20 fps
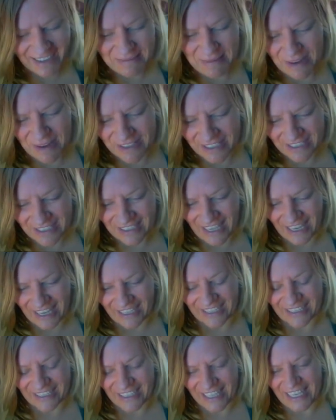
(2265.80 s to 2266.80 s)
I'm already
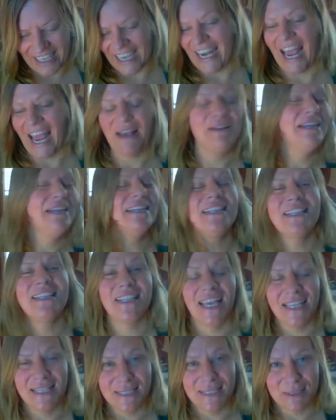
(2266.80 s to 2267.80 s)
like like and I didn't
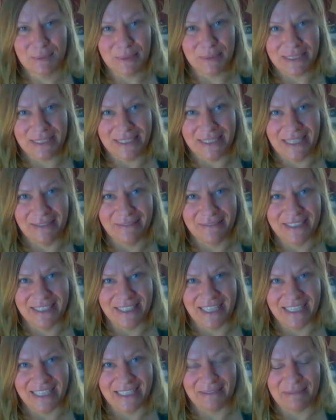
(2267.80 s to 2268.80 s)
say this with the Life
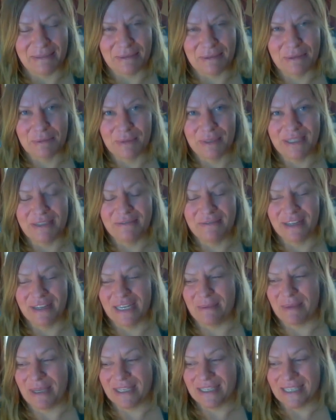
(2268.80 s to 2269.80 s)
Collective. It was really
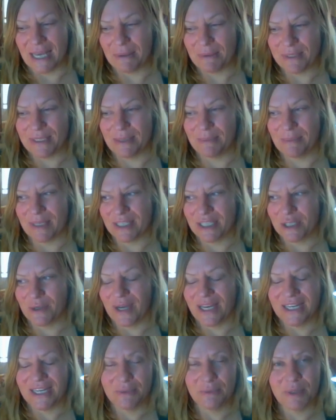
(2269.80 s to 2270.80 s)
funny because that was something
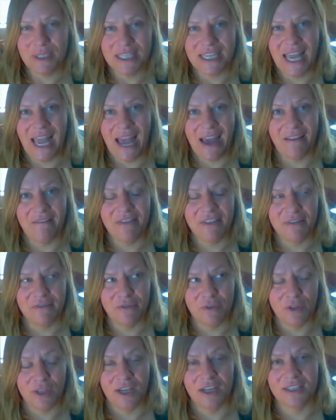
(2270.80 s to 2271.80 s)
too. I didn't really have the
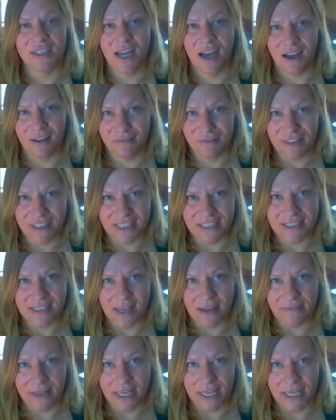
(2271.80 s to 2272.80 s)
full on confidence
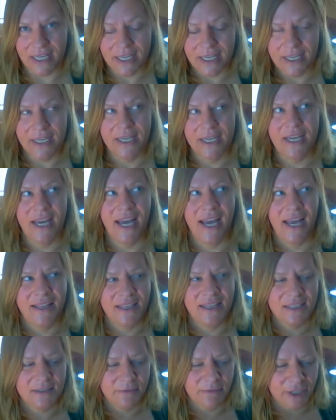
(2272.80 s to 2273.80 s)
of it. I
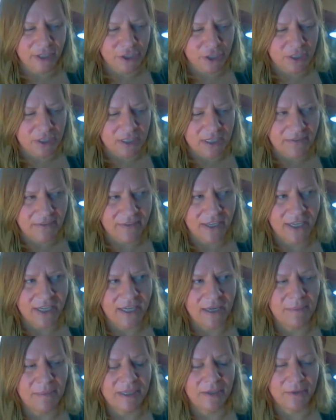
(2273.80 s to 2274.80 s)
had these visions of
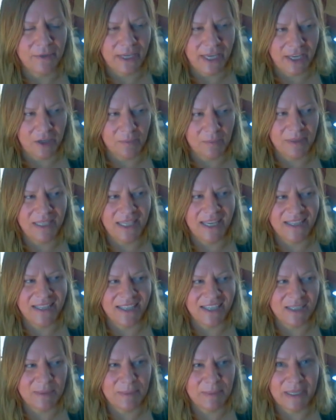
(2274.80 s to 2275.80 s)
it. I'm like, okay, it'll be like
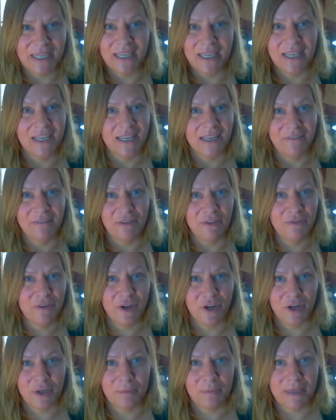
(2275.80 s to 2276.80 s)
this. But if you've
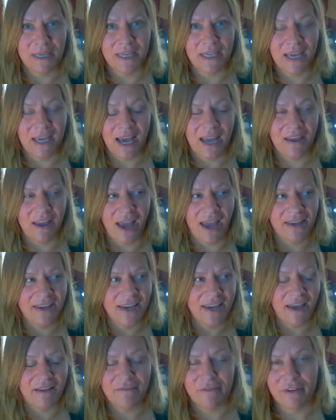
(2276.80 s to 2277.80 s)
heard me, I, I
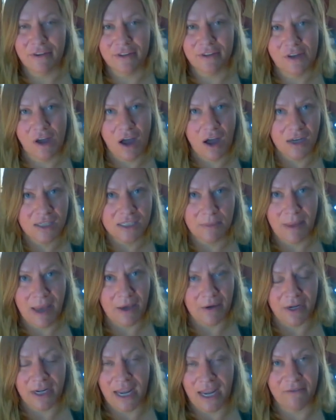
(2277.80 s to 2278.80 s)
never talked
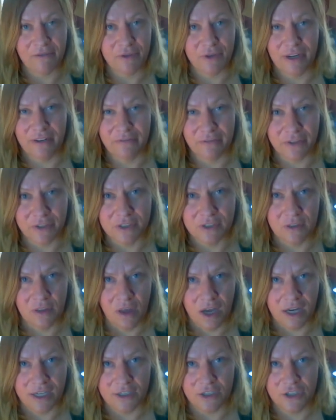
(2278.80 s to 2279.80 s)
about it after I first
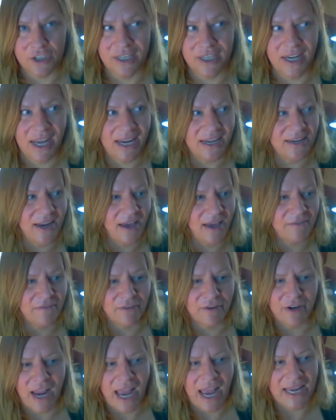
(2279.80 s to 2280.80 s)
launched it. I
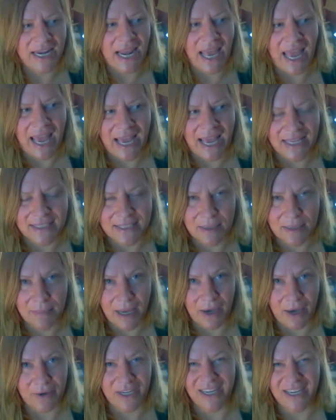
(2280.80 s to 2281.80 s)
never had ads
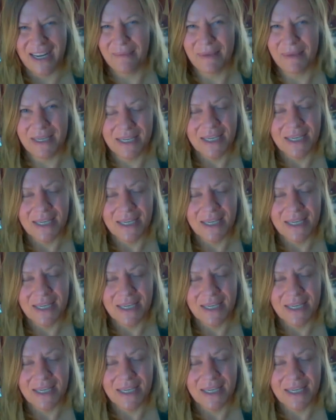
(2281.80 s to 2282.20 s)
about it. I